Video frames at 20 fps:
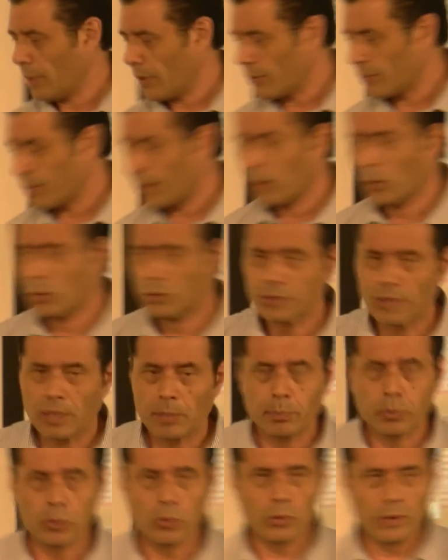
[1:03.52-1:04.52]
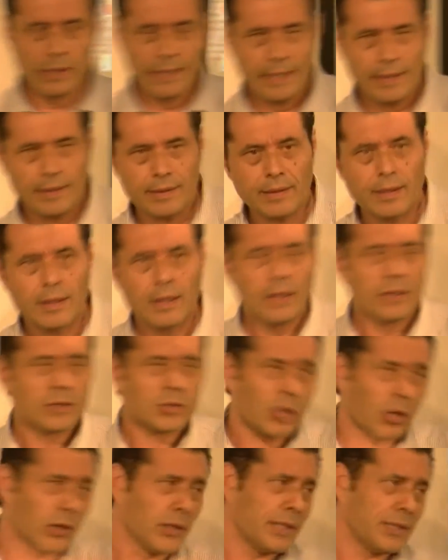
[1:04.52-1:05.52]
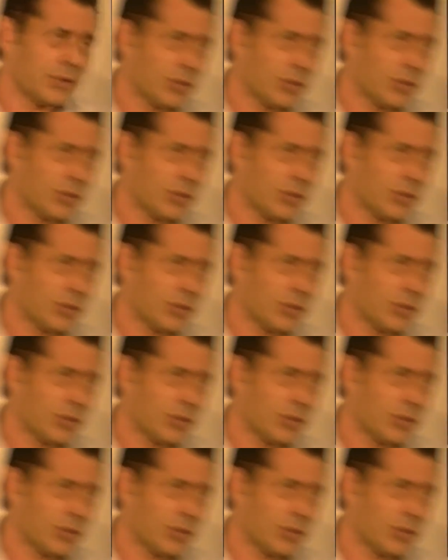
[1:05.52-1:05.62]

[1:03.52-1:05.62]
because they also pull in scholarly